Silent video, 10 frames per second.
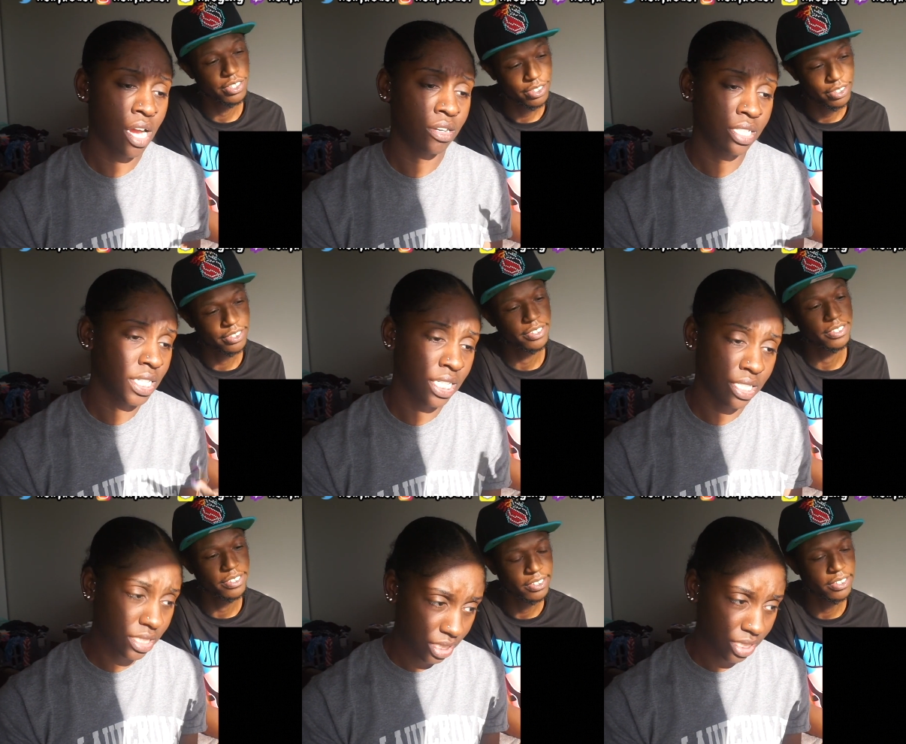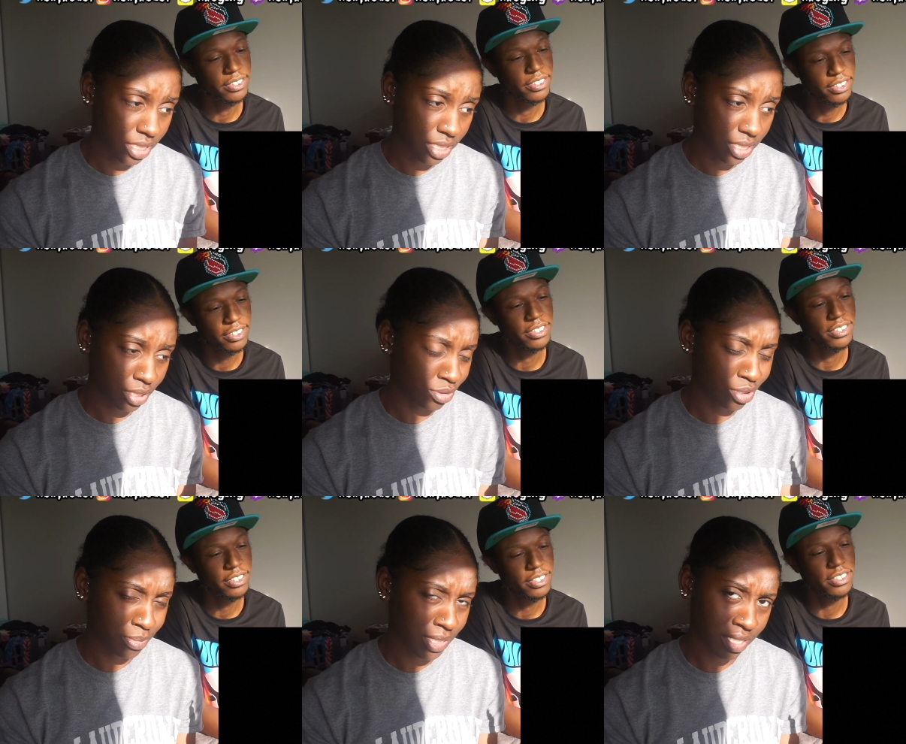Speaker 1: all of this. You
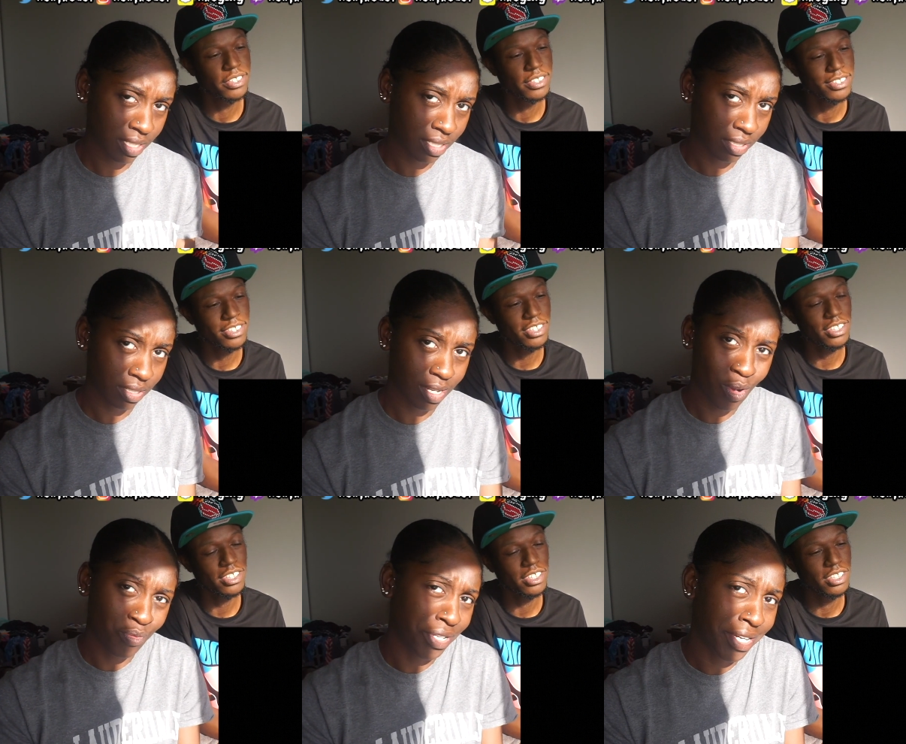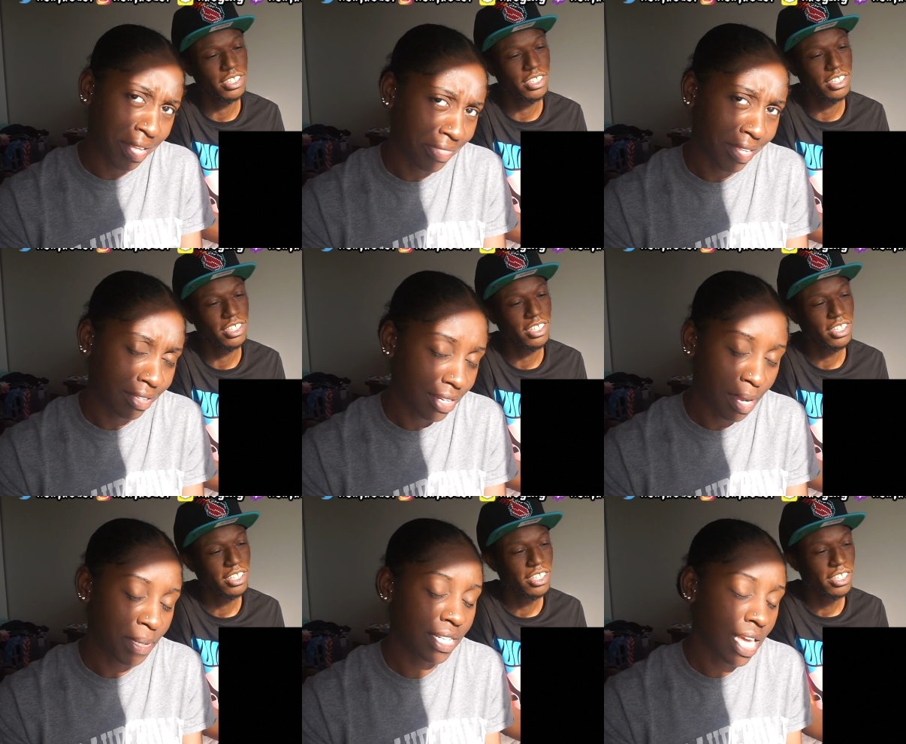know what I'm saying? Over nothing.
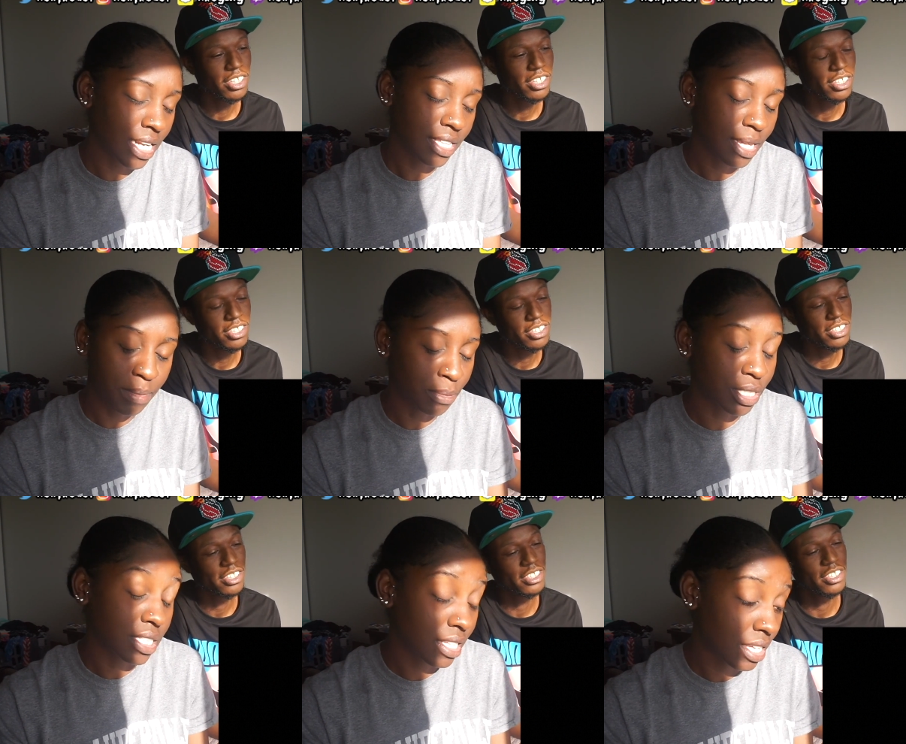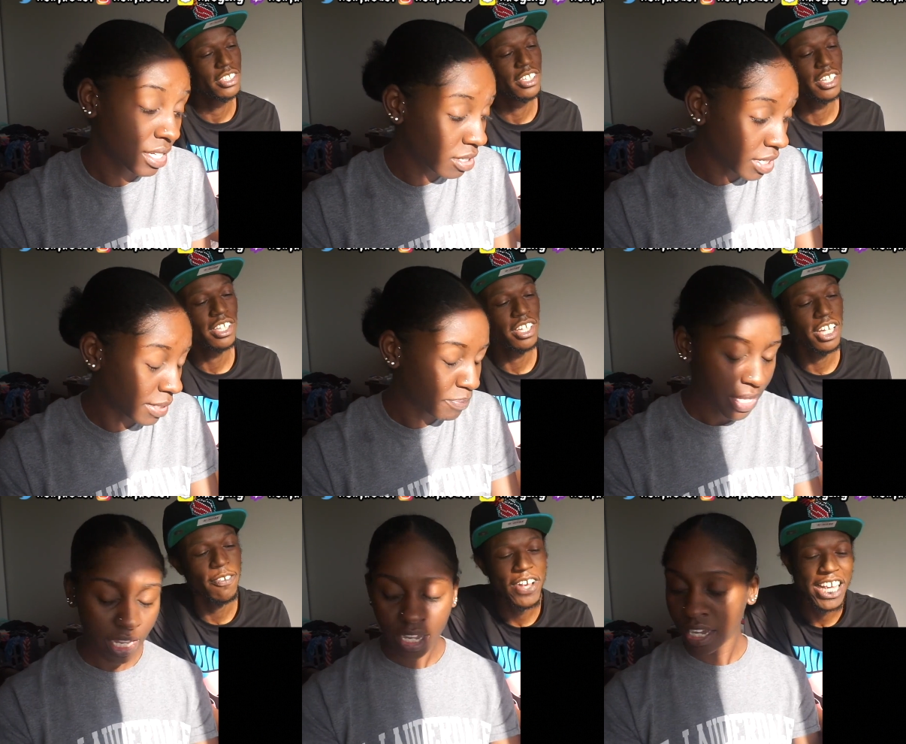I mean, not like that, but I'm just saying. Okay.
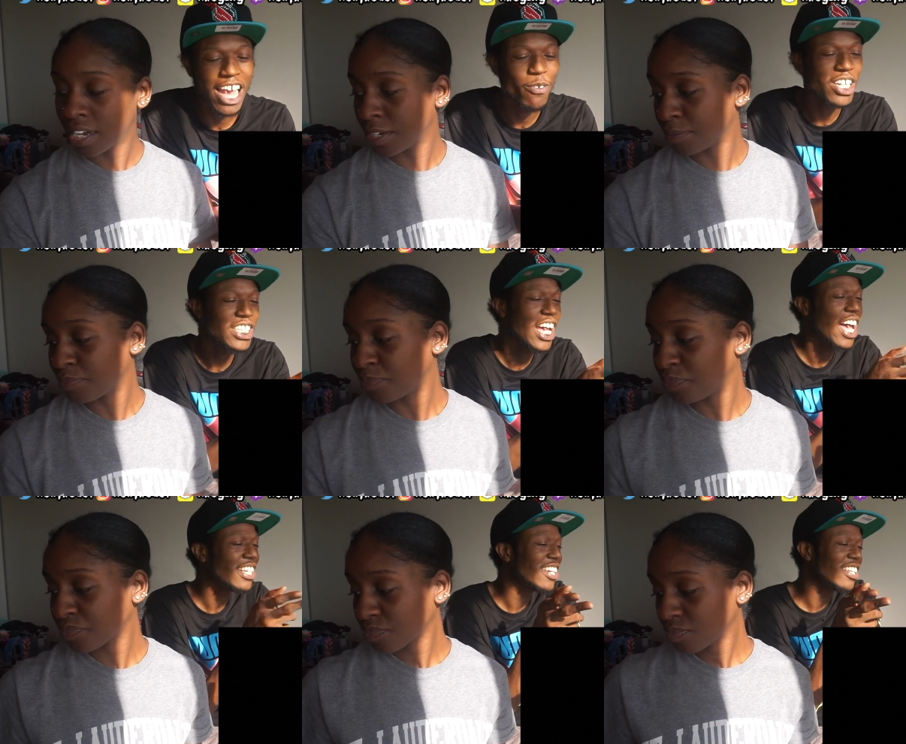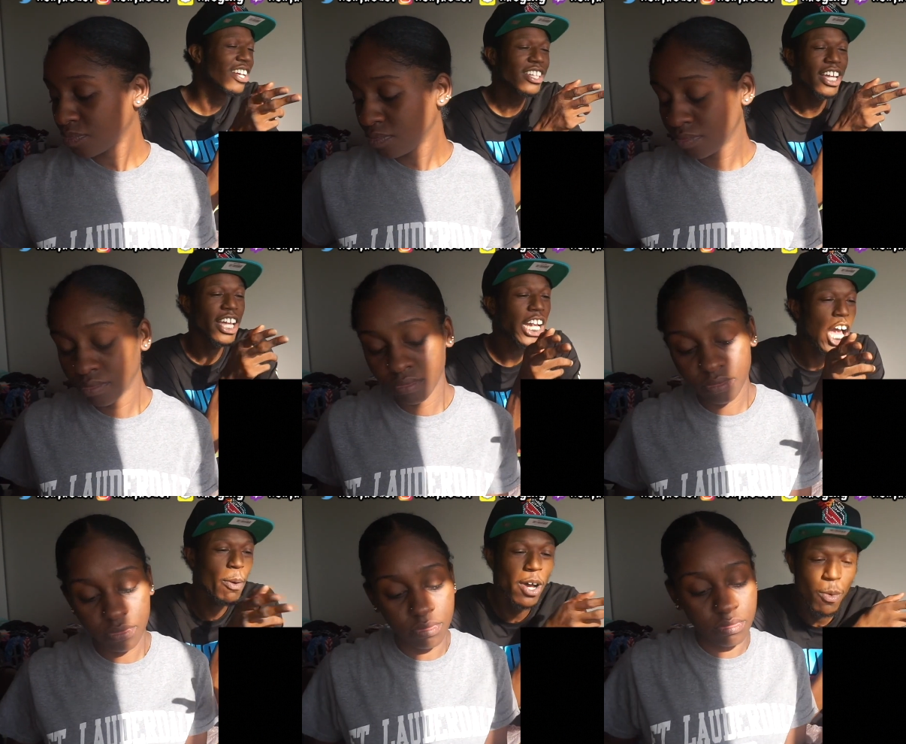If I got um, one
Speaker 2: shot, that dig?
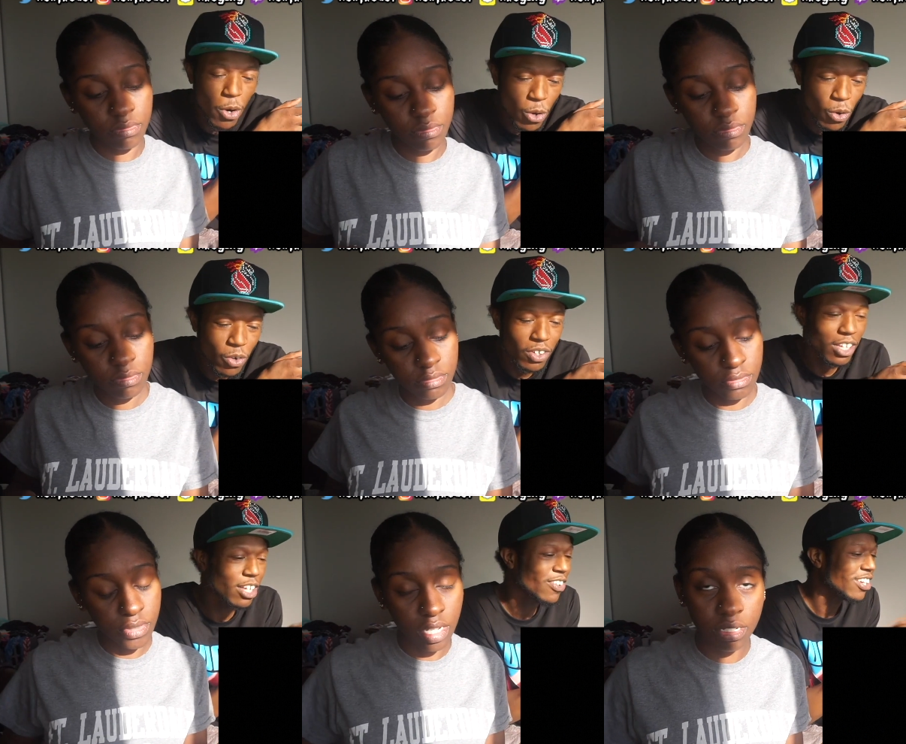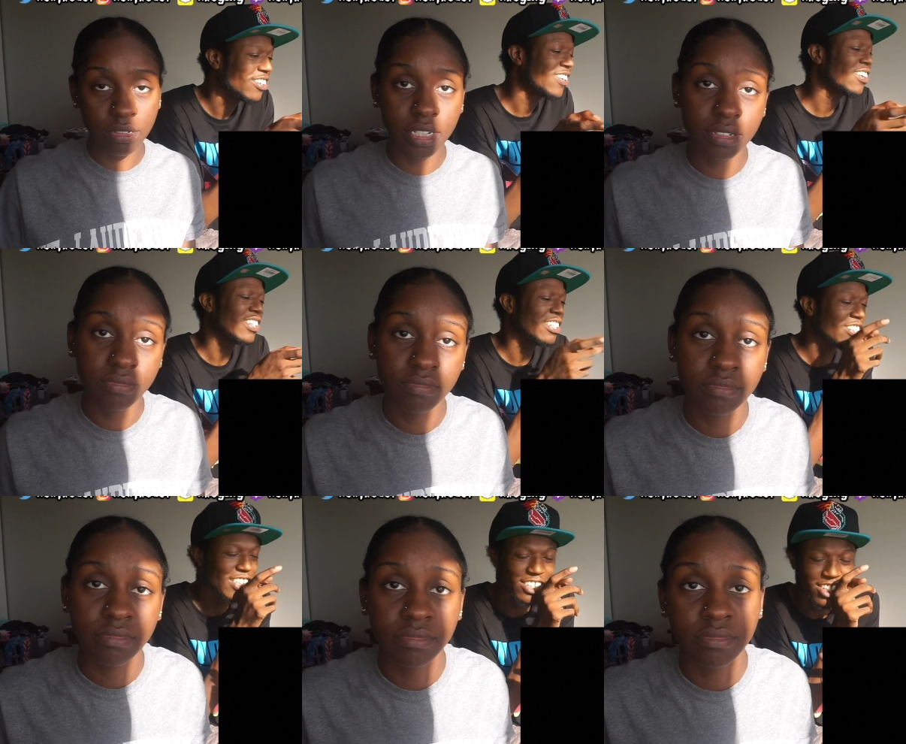I'ma blow.
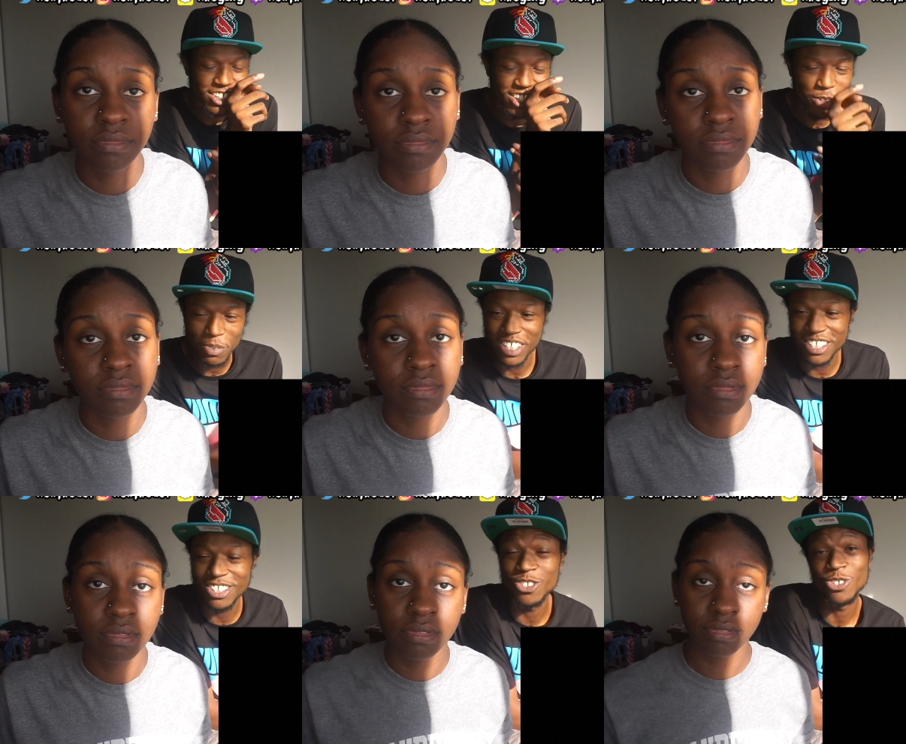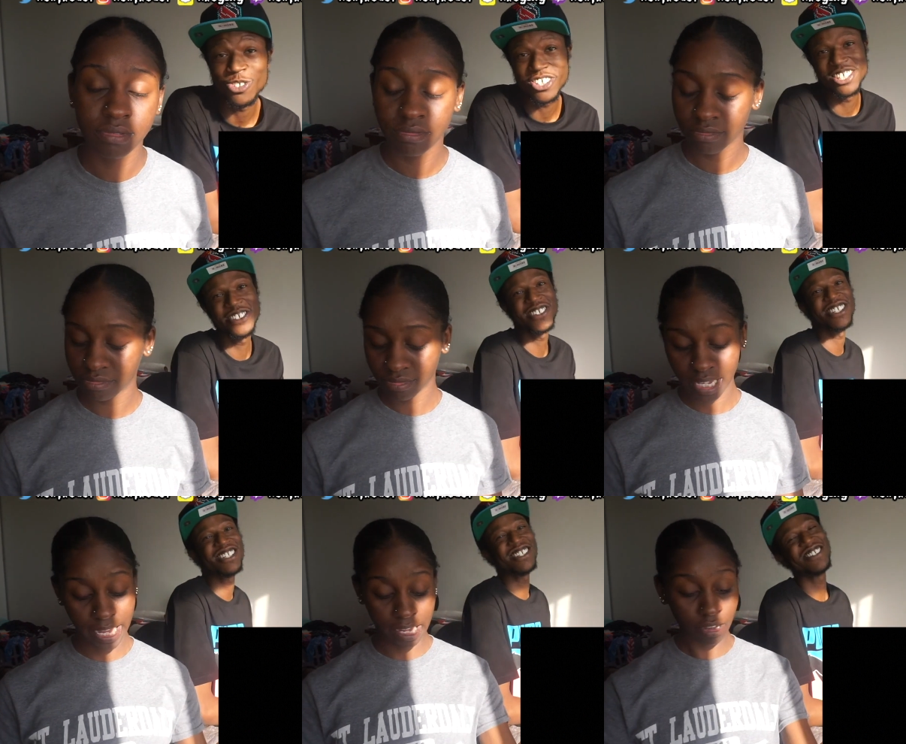Okay. Yeah.
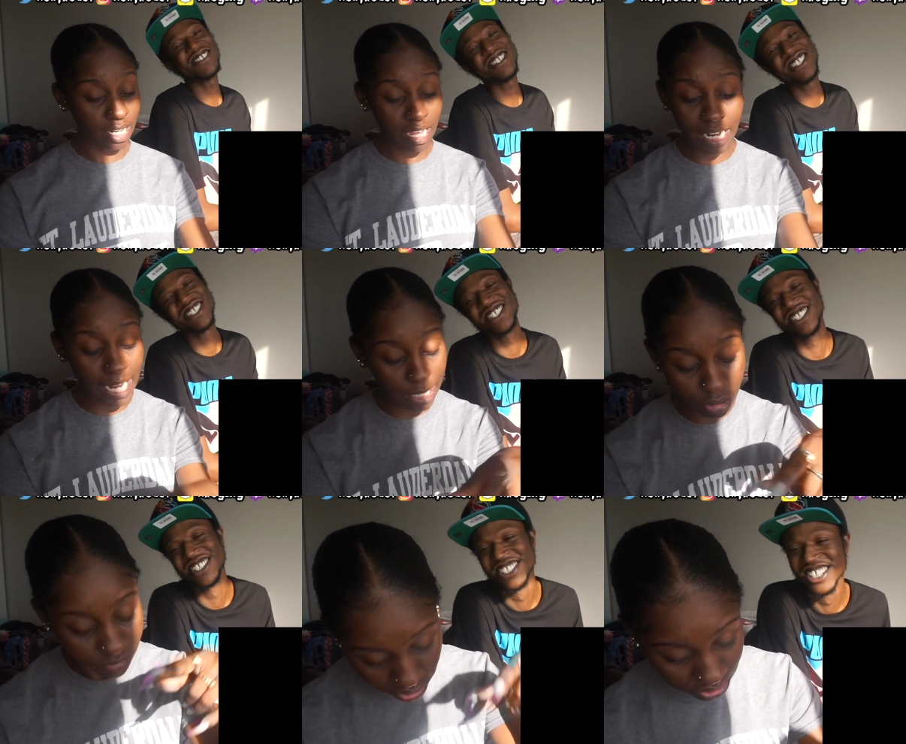Ain't
Speaker 1: gonna line up